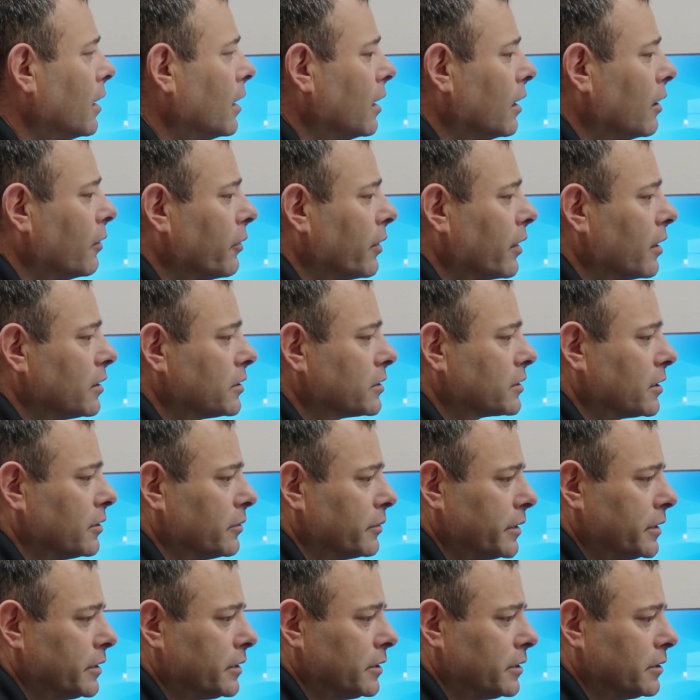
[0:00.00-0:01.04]
What else can
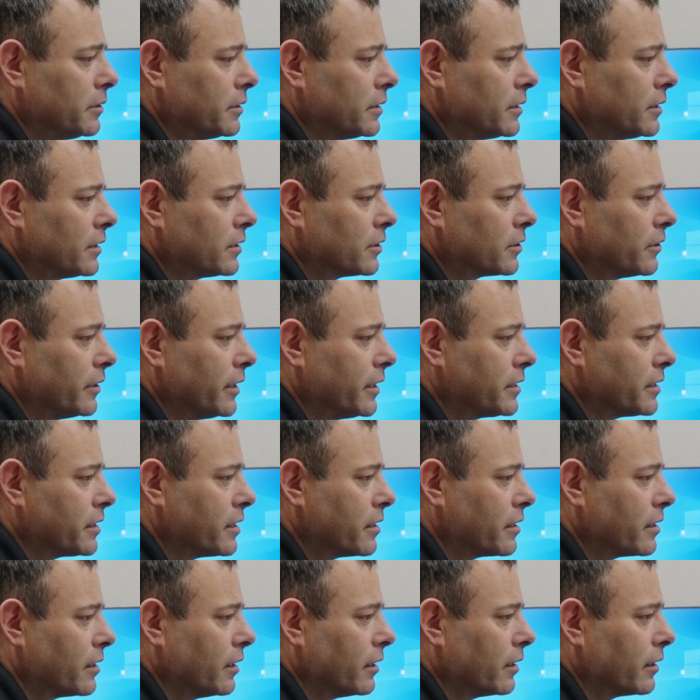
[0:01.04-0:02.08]
we do with this crazy
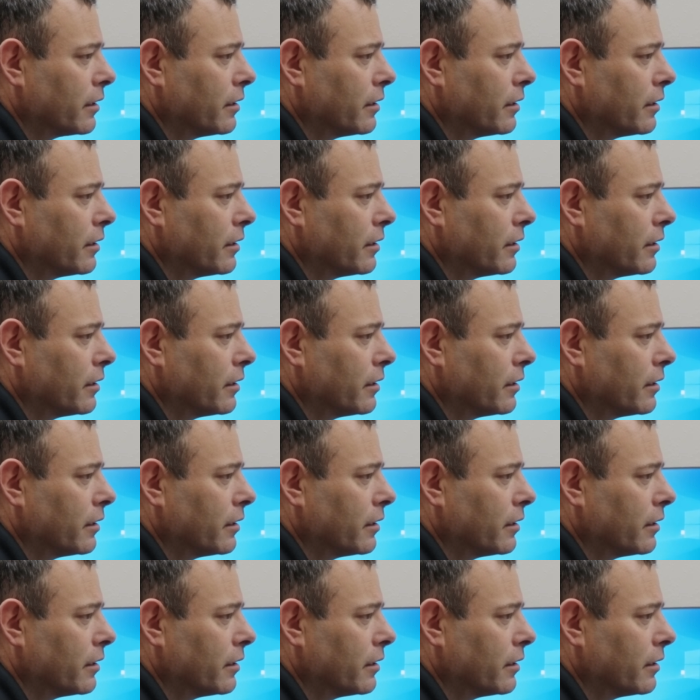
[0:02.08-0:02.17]
thing?